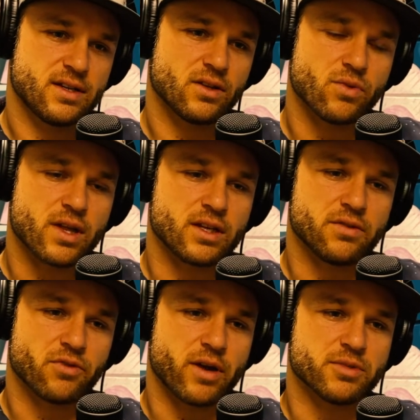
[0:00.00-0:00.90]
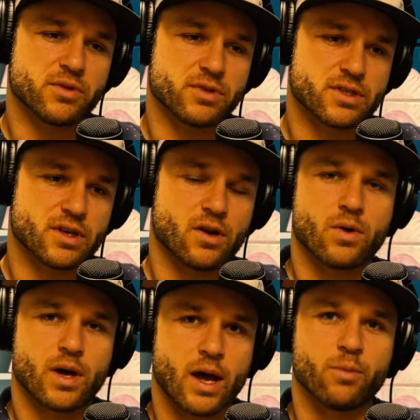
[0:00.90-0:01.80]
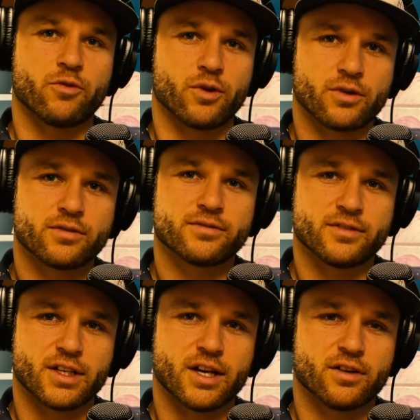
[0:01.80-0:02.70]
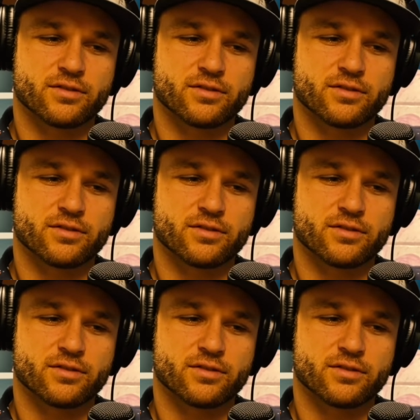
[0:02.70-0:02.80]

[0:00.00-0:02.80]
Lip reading: the way that he framed it was so helpful, you know.